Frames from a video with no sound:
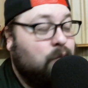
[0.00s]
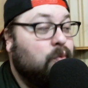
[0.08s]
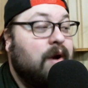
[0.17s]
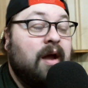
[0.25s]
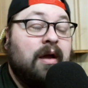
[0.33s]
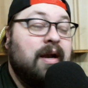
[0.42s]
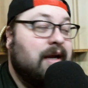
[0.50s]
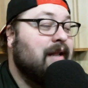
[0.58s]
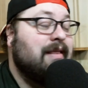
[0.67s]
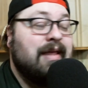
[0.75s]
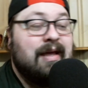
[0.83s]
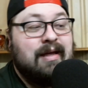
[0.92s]
like, we're not going to
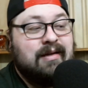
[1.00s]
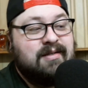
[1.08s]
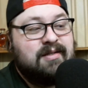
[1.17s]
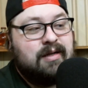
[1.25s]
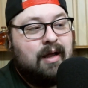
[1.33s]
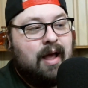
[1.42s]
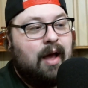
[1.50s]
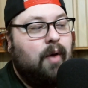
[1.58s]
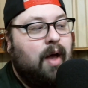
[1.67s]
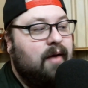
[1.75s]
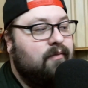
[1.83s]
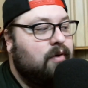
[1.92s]
get this.
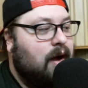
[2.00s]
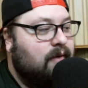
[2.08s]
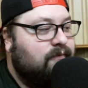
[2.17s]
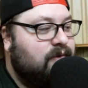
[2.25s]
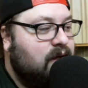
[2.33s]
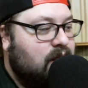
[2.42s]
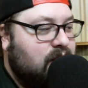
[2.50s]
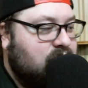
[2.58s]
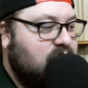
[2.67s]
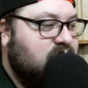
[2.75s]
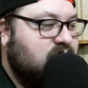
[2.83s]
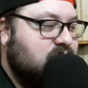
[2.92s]
However, I feel
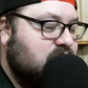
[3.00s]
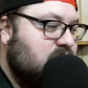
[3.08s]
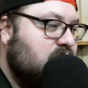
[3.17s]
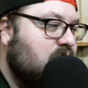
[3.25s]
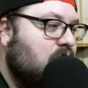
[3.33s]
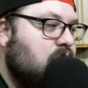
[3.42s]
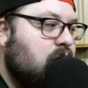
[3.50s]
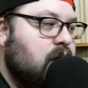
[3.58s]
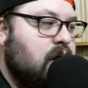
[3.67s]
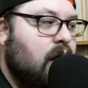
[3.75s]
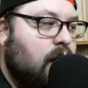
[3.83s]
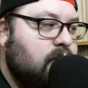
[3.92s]
like he's done
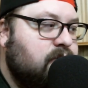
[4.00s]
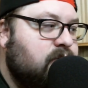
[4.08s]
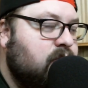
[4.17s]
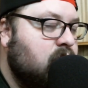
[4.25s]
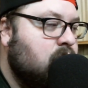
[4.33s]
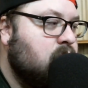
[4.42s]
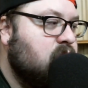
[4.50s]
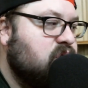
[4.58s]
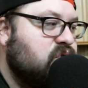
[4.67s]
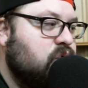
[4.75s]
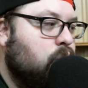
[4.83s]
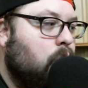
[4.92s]
enough
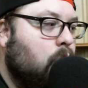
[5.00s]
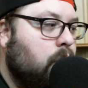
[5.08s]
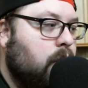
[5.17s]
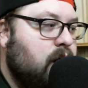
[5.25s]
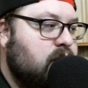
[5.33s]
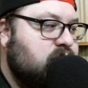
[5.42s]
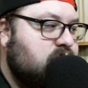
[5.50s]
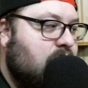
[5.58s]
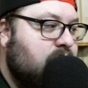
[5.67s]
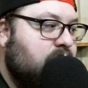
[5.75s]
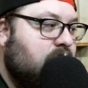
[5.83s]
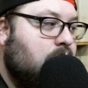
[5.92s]
to warrant
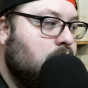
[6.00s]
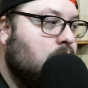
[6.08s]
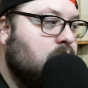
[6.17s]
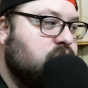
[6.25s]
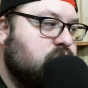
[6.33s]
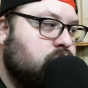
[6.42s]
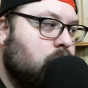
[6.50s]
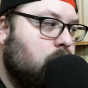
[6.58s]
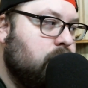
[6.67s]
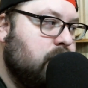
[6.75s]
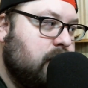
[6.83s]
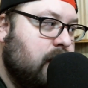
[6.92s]
having a larger
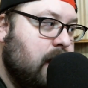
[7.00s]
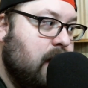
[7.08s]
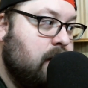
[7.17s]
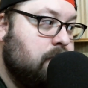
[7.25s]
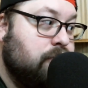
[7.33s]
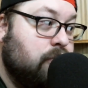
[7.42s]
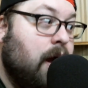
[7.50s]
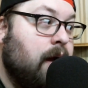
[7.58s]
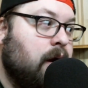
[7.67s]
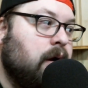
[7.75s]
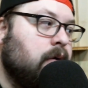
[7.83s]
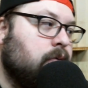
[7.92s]
role than he had
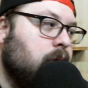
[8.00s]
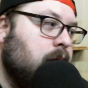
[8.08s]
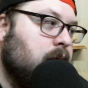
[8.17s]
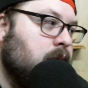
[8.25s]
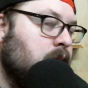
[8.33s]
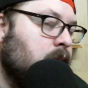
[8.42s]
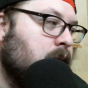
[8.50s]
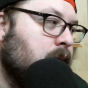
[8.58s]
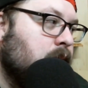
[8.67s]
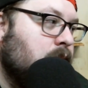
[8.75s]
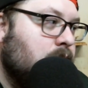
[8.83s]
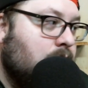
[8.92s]
prior, right?
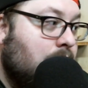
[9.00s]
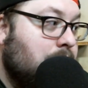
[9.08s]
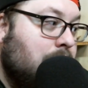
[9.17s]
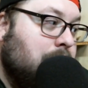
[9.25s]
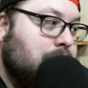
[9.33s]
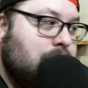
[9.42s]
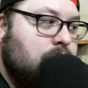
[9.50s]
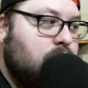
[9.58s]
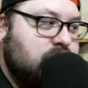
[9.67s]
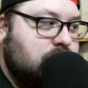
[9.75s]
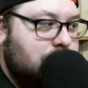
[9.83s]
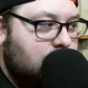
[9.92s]
I mean, he
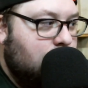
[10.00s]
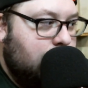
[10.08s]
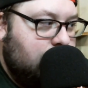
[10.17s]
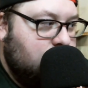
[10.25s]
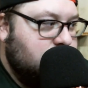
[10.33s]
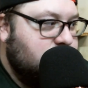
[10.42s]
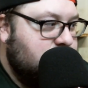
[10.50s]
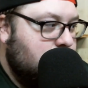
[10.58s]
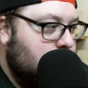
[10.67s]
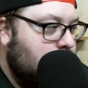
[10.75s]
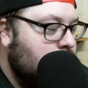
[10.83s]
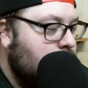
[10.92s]
wasn't playing,
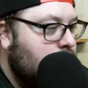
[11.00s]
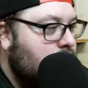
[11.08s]
so